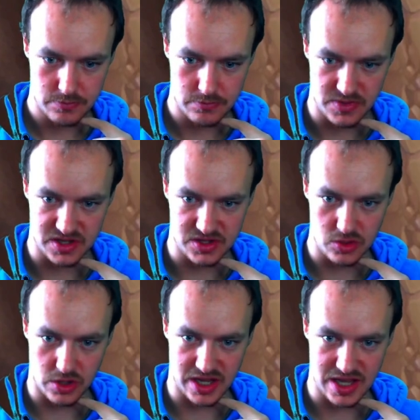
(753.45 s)
But it's not
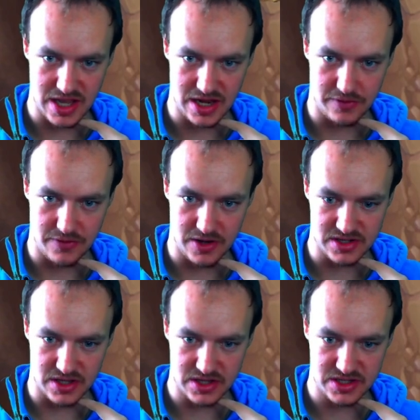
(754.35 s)
going to kill anything, is it?
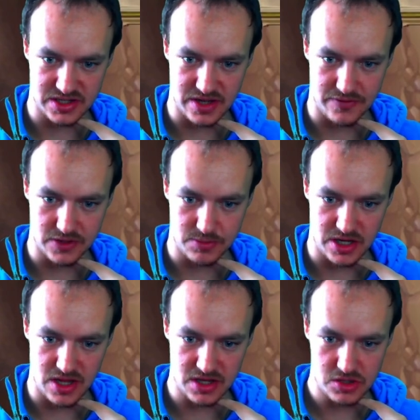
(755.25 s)
This is 7 speed.
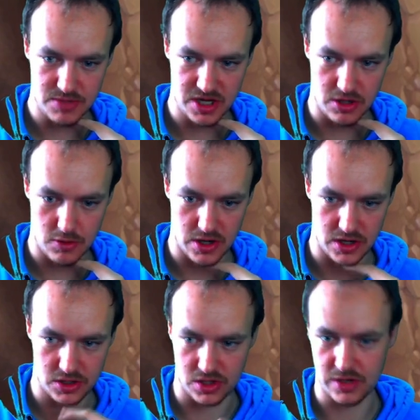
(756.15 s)
That should be alright,
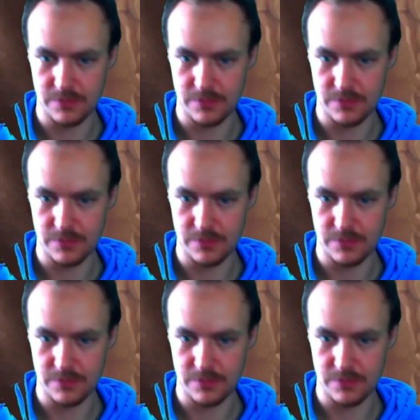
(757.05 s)
actually.